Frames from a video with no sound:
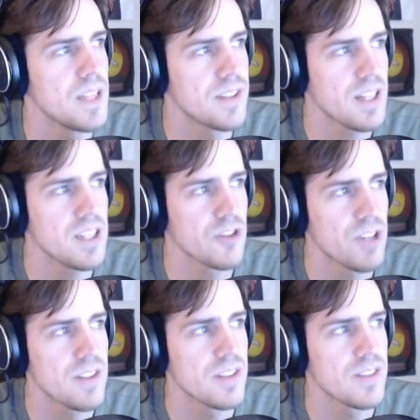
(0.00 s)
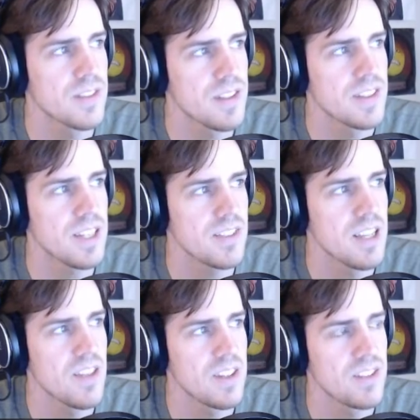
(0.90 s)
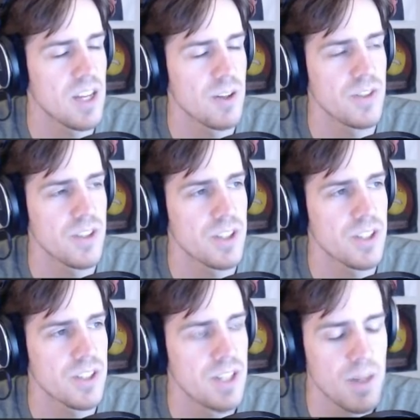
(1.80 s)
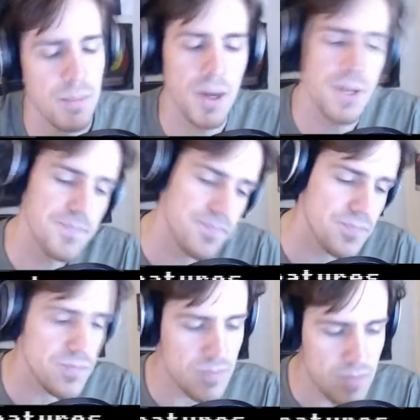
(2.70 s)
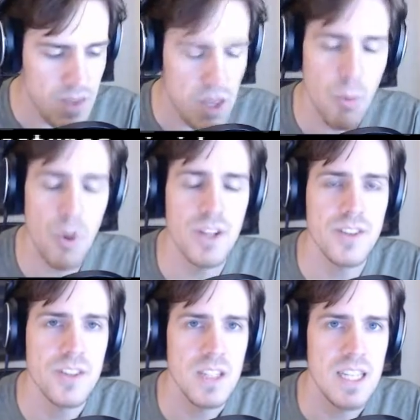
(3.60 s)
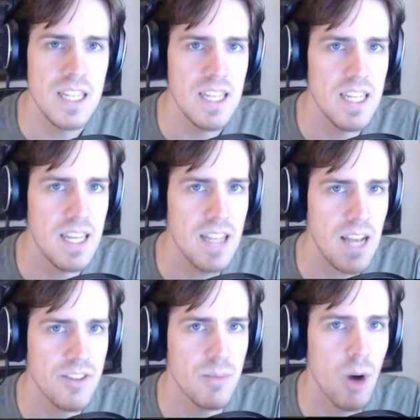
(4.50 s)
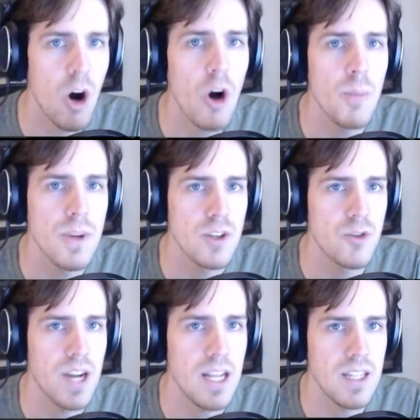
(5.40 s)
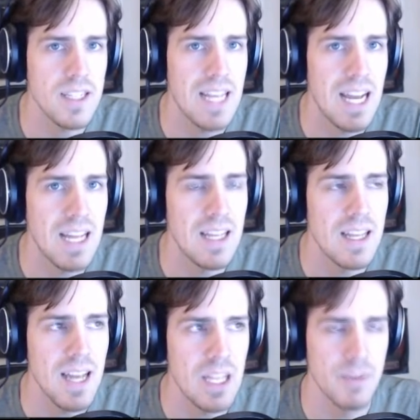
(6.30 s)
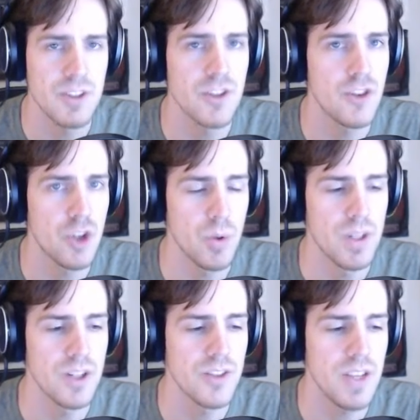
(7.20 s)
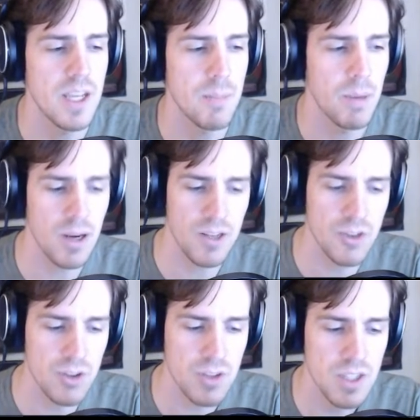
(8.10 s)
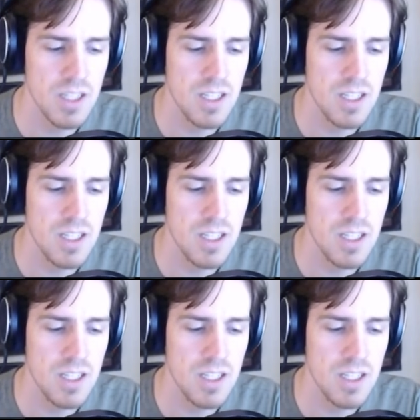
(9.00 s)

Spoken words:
it's kind of great, the size and length it is now is very good, but my point is, it has some augmented reality elements to it. There's a puzzle